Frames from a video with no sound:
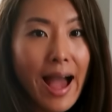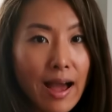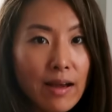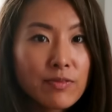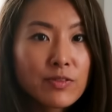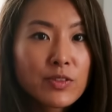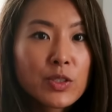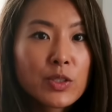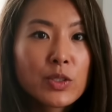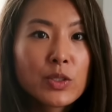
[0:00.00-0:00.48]

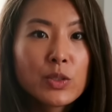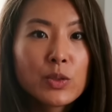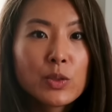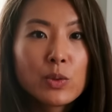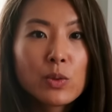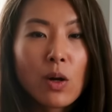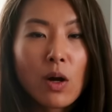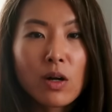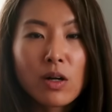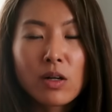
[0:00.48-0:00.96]
after
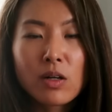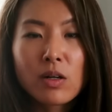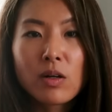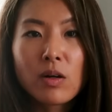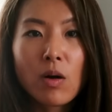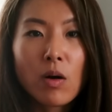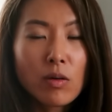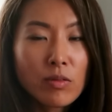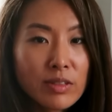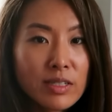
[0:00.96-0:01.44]
you
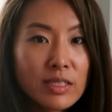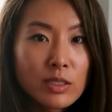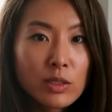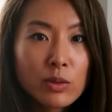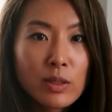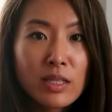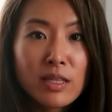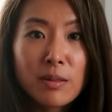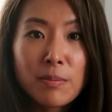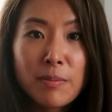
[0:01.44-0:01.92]
are already
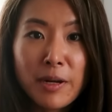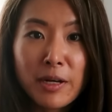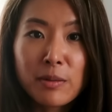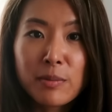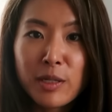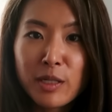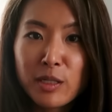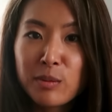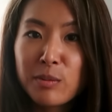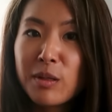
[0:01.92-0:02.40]
doing the bare
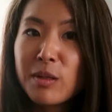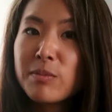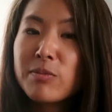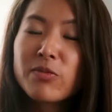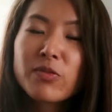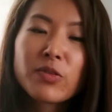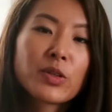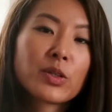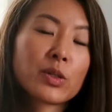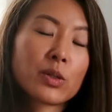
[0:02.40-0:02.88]

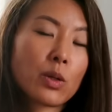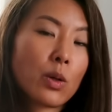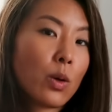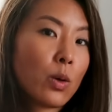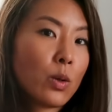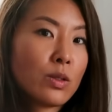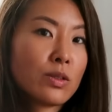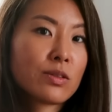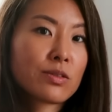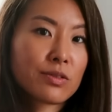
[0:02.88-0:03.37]
minimum for your
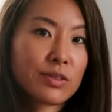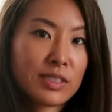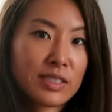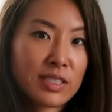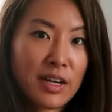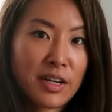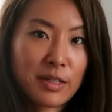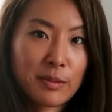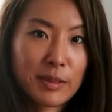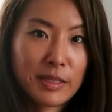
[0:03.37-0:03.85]
own
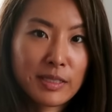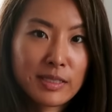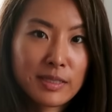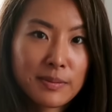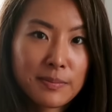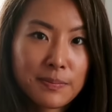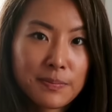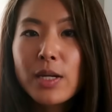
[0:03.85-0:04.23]
retirement.